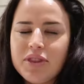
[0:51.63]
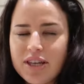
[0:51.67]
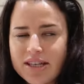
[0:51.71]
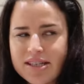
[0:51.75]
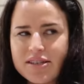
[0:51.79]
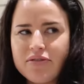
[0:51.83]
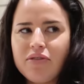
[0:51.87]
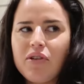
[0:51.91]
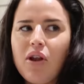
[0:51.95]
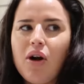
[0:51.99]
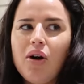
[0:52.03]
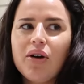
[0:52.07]

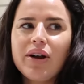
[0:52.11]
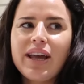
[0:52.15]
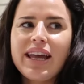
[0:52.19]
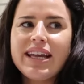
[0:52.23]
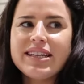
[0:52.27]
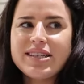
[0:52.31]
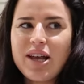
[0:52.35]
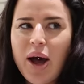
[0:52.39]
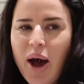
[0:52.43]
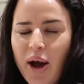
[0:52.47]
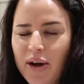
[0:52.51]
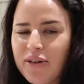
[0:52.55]
This vlog
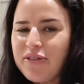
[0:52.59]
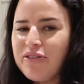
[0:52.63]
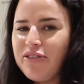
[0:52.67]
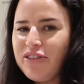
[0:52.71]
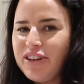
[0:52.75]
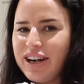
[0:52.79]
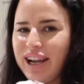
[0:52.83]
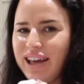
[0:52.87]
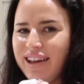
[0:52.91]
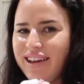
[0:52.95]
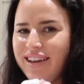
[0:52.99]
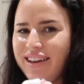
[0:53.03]
is
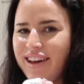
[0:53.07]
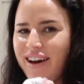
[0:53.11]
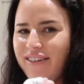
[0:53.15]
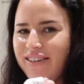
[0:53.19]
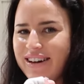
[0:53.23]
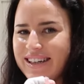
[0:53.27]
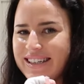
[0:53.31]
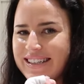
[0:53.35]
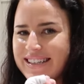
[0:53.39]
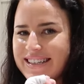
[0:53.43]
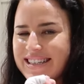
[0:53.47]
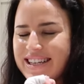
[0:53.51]
hopefully
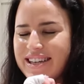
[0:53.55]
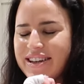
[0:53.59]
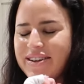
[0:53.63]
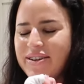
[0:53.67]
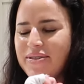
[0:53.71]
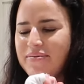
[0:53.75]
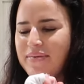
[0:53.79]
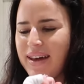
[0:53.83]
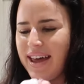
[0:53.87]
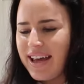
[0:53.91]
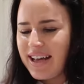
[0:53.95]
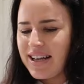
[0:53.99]
going
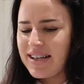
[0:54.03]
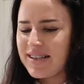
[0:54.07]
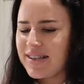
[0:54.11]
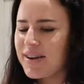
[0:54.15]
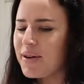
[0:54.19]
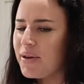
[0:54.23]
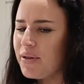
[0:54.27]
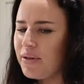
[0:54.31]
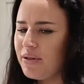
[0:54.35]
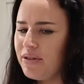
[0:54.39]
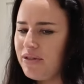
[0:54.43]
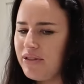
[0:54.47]
to make us
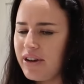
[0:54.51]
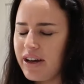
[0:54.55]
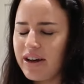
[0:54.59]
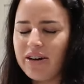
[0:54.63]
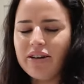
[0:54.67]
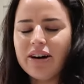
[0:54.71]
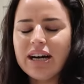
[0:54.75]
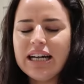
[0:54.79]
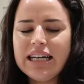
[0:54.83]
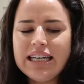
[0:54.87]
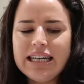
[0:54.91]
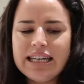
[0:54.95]
all feel
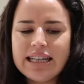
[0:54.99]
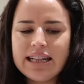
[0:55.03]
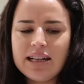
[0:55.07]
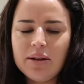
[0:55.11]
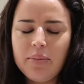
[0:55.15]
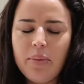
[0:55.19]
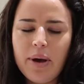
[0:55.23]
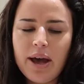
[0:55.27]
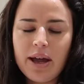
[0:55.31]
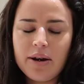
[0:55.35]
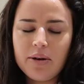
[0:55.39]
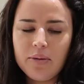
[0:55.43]
a little
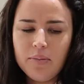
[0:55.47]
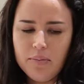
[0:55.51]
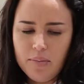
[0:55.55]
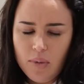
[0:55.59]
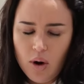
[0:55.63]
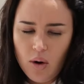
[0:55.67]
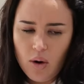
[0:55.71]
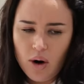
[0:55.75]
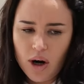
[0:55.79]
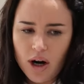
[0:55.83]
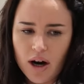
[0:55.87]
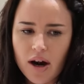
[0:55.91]
bit
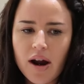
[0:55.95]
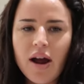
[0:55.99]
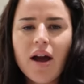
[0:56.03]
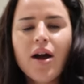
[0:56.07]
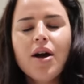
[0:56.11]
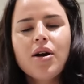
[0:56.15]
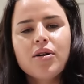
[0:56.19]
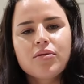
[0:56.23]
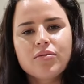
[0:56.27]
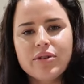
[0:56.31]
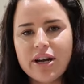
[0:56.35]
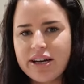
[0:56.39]
more
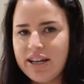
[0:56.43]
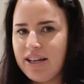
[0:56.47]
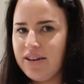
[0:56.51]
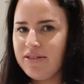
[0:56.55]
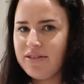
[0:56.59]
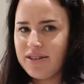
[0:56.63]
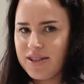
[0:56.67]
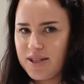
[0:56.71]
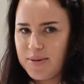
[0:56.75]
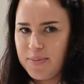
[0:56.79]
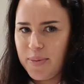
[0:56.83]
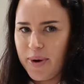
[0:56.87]
ready
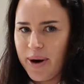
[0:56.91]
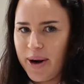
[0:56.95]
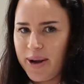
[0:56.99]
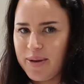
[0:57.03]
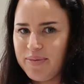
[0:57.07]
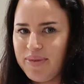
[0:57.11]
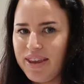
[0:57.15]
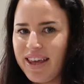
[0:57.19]
for spring,